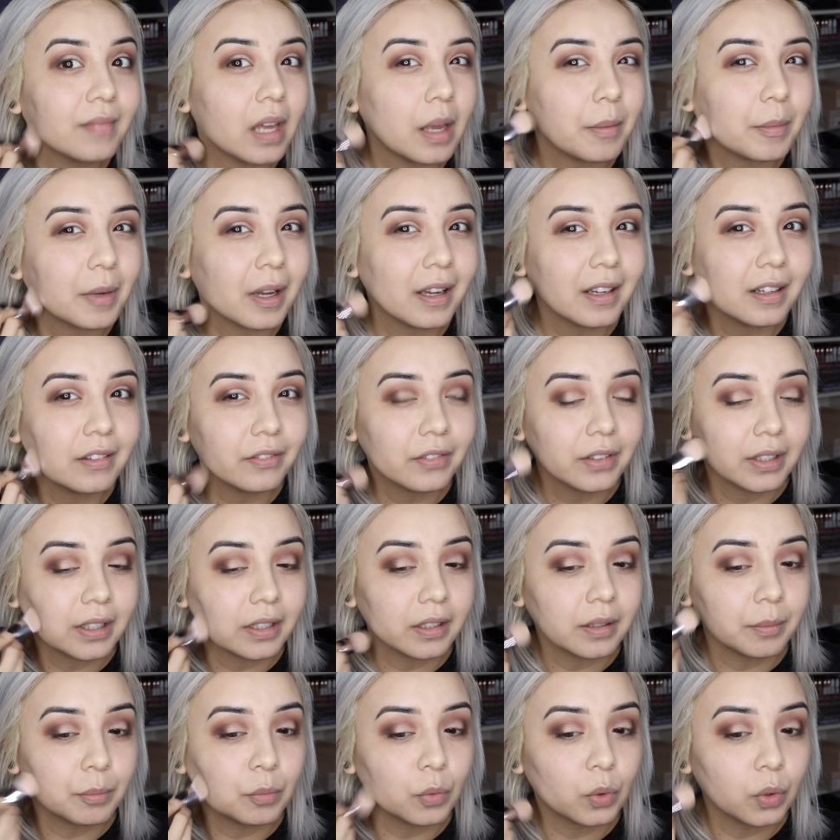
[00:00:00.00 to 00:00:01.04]
I'm kind of
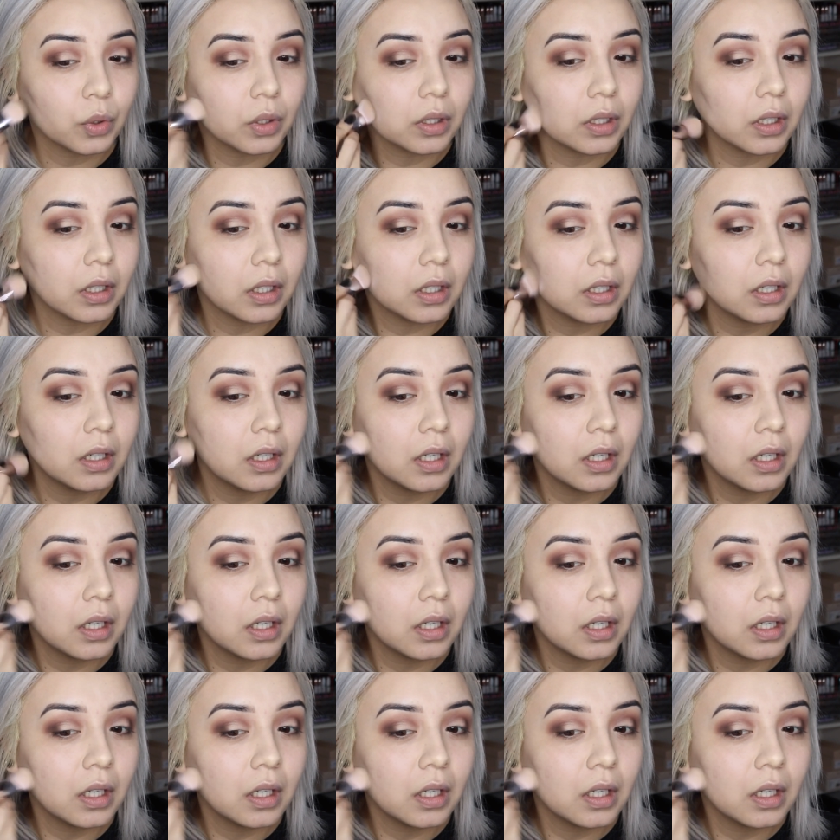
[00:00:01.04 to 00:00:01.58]
a more